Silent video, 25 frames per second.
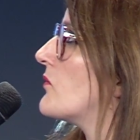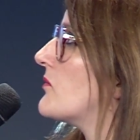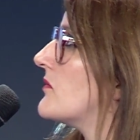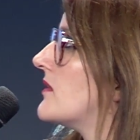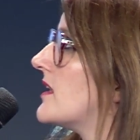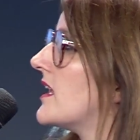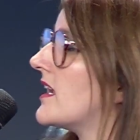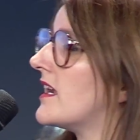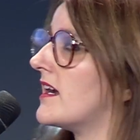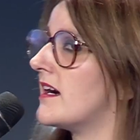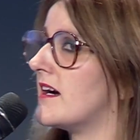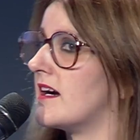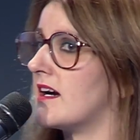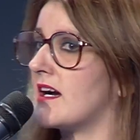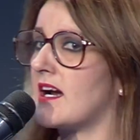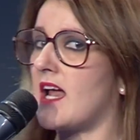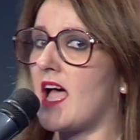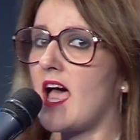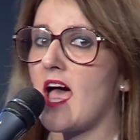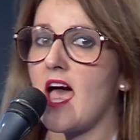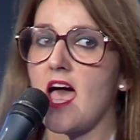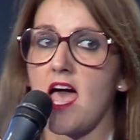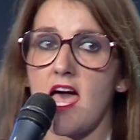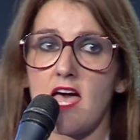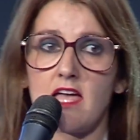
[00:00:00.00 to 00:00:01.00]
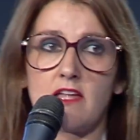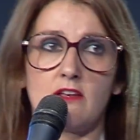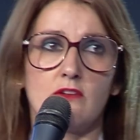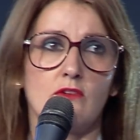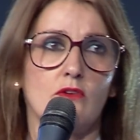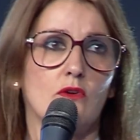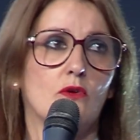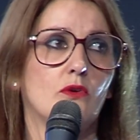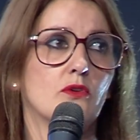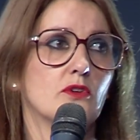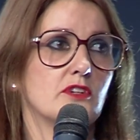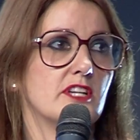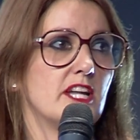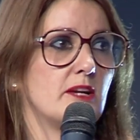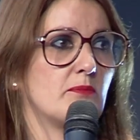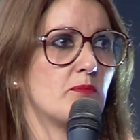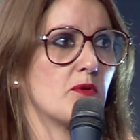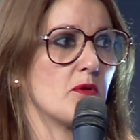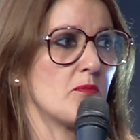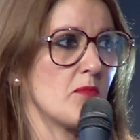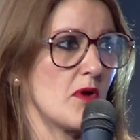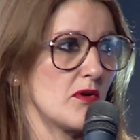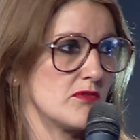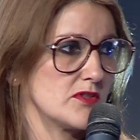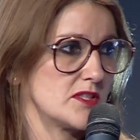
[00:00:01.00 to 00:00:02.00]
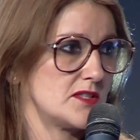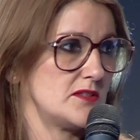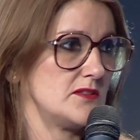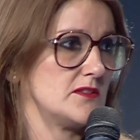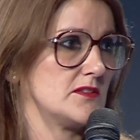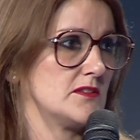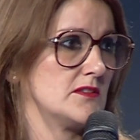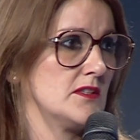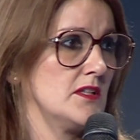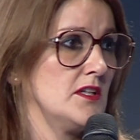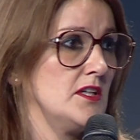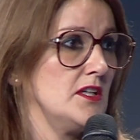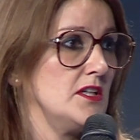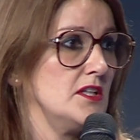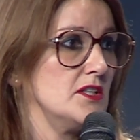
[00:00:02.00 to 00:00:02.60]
their ad or their promotion.